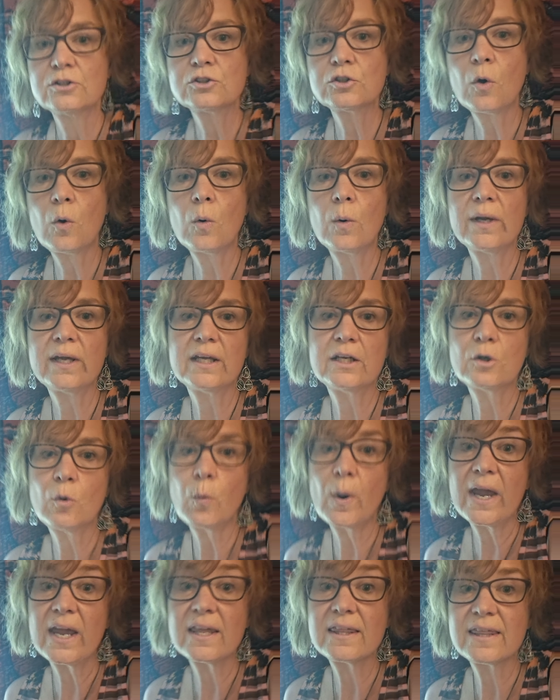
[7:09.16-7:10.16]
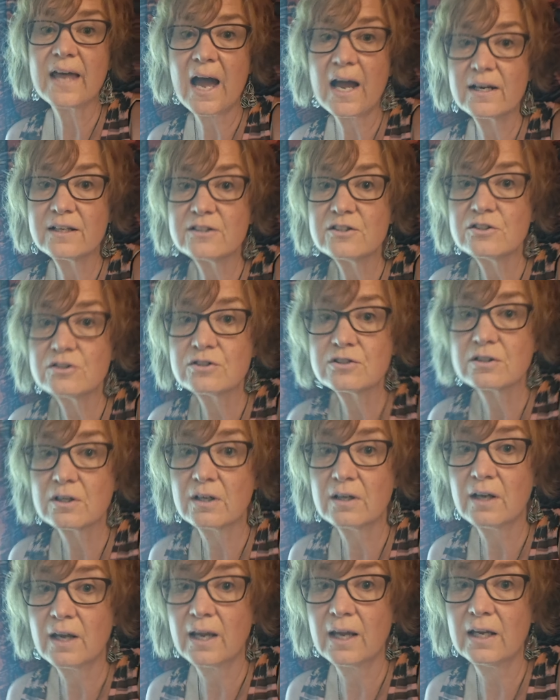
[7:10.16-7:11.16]
So in a way, that is
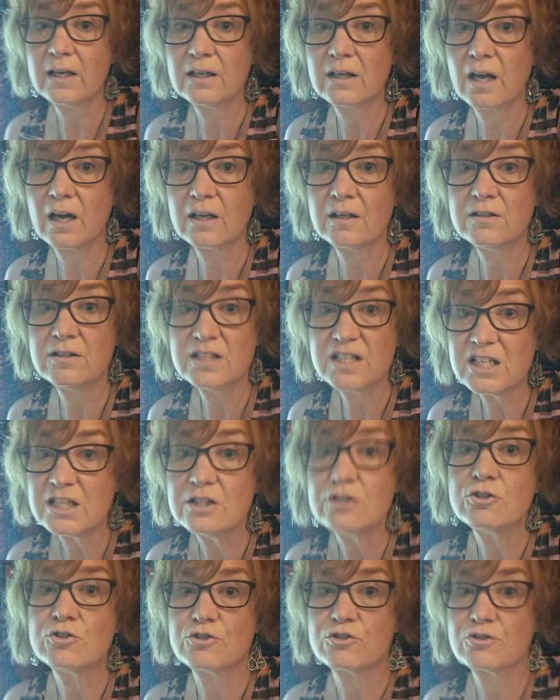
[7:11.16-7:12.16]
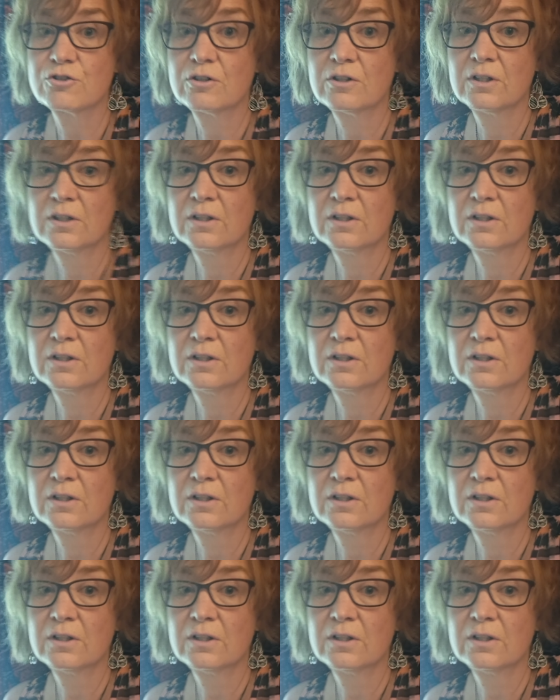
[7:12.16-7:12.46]
a niche.